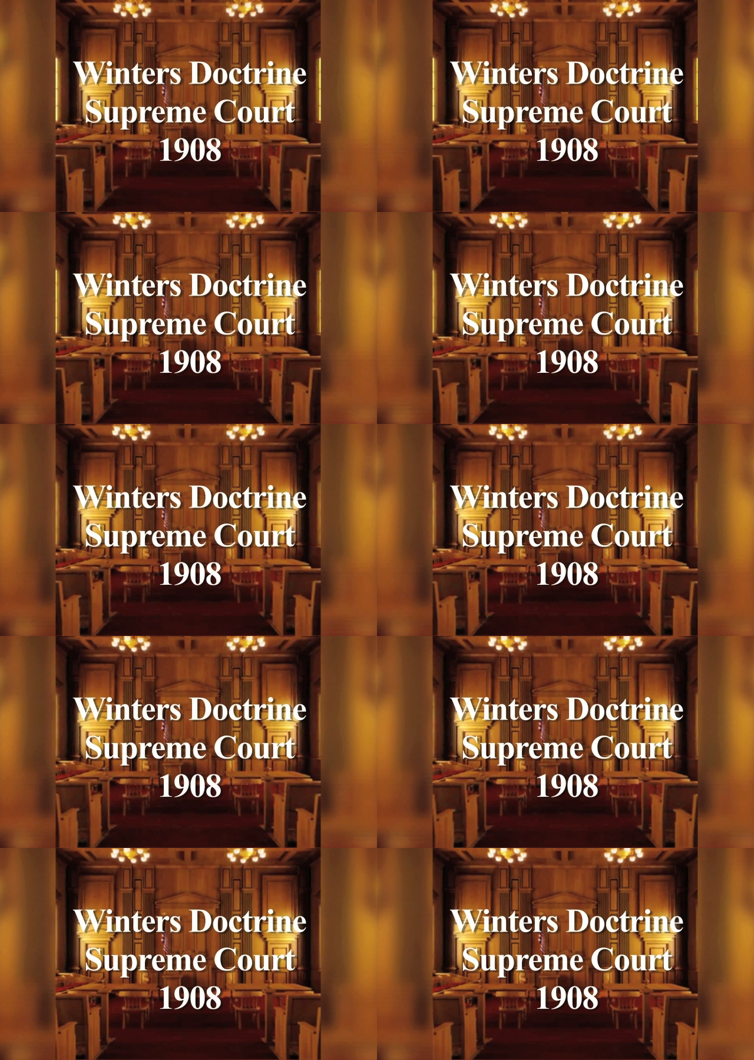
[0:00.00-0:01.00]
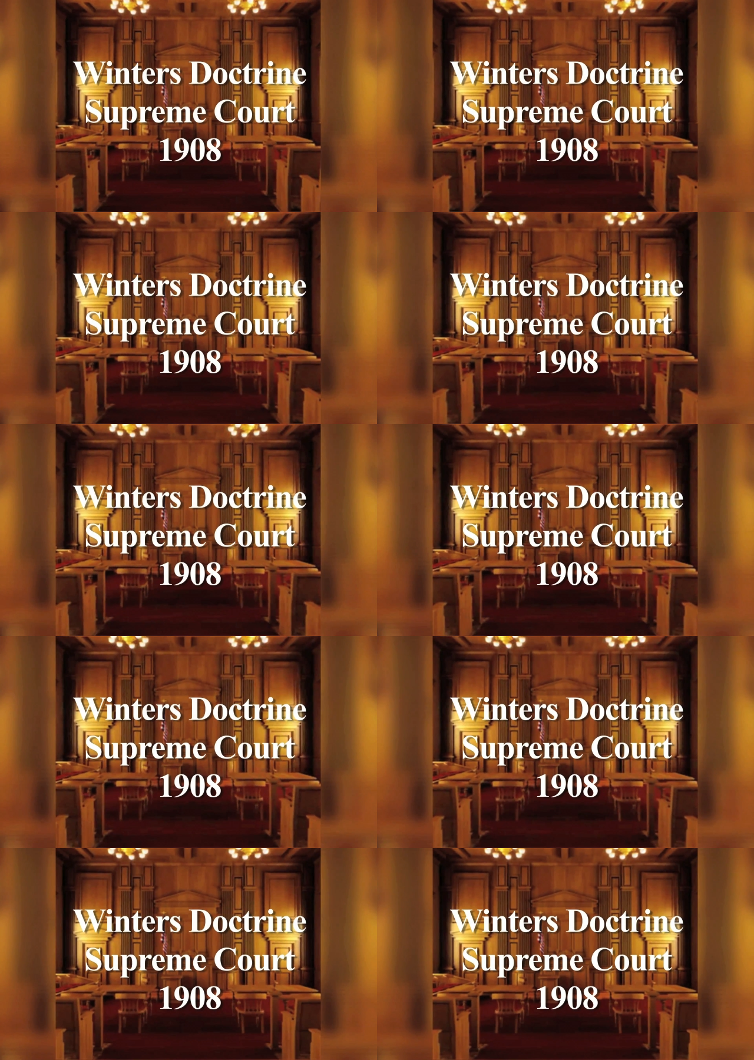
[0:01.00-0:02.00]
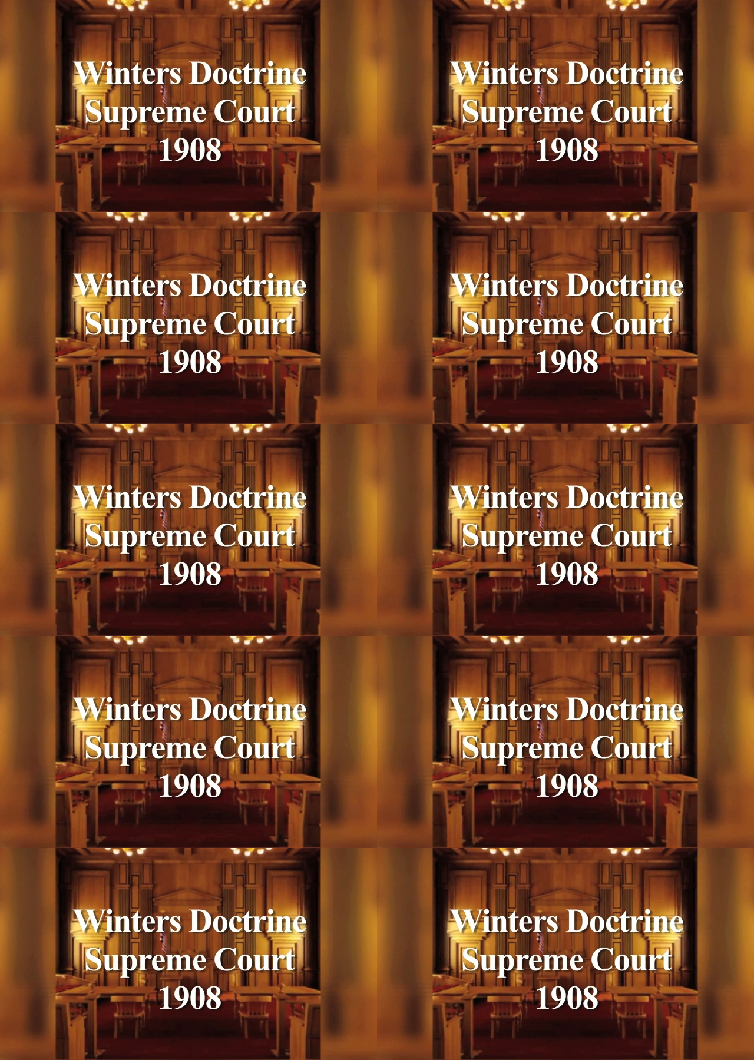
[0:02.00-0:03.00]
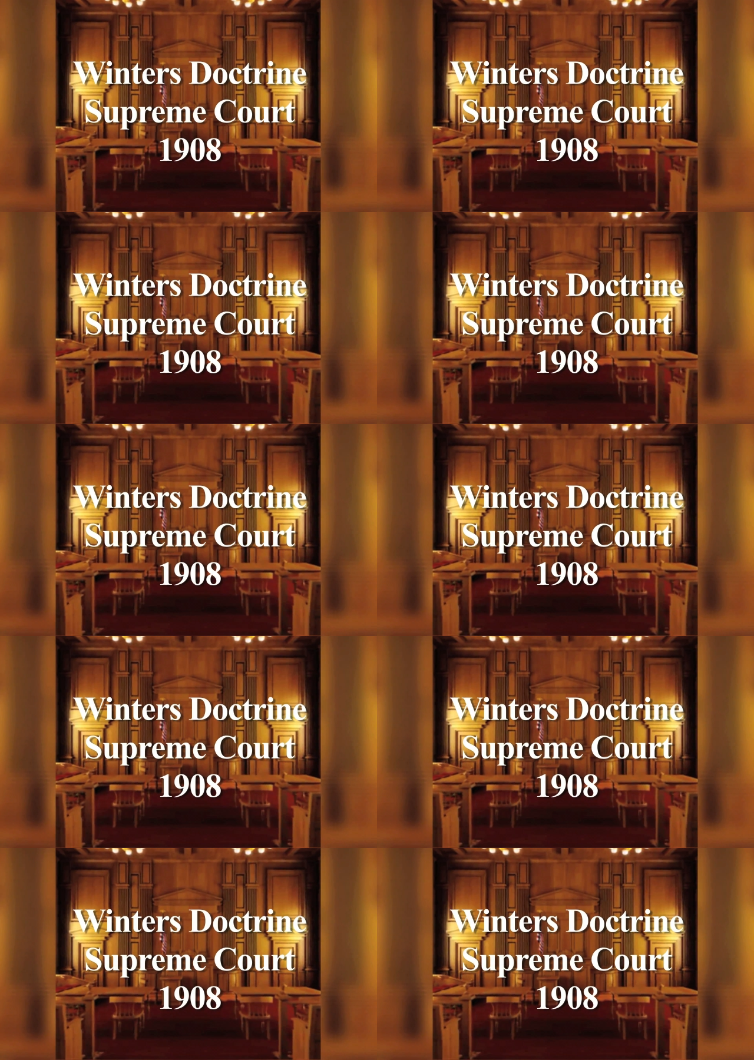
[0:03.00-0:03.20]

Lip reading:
Nobody's mouth can be seen.